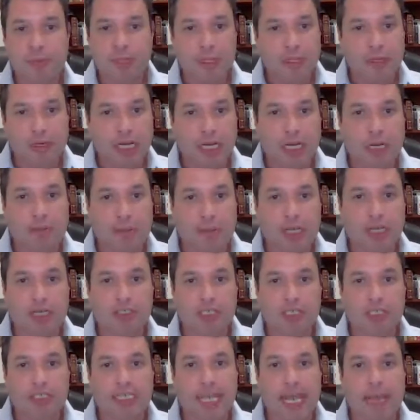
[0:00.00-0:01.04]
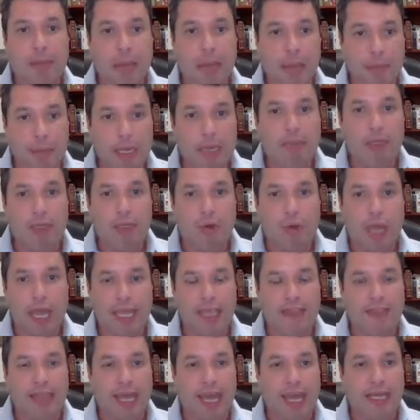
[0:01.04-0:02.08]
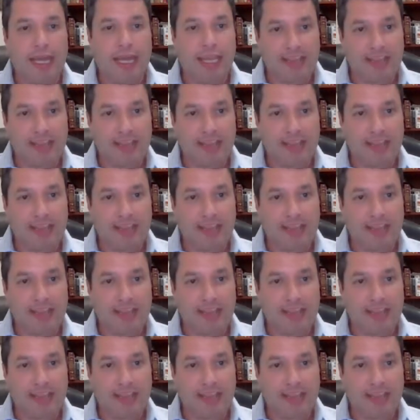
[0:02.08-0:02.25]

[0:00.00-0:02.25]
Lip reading: you're going to be under attack by people who hate that.